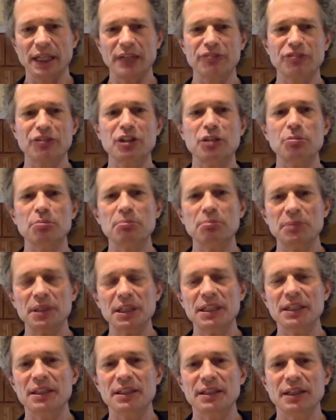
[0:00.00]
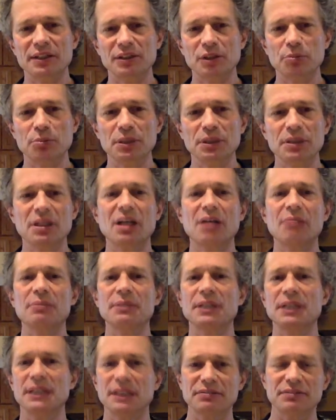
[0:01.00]
every me that you become
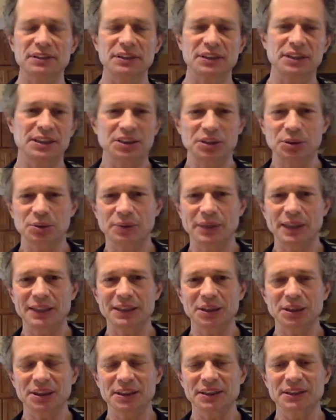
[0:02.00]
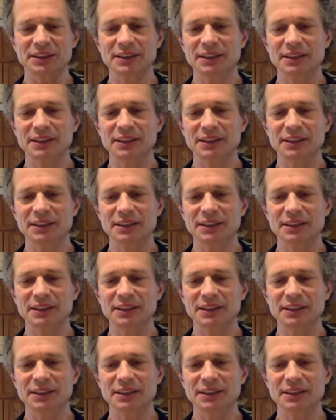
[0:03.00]
in a given situation,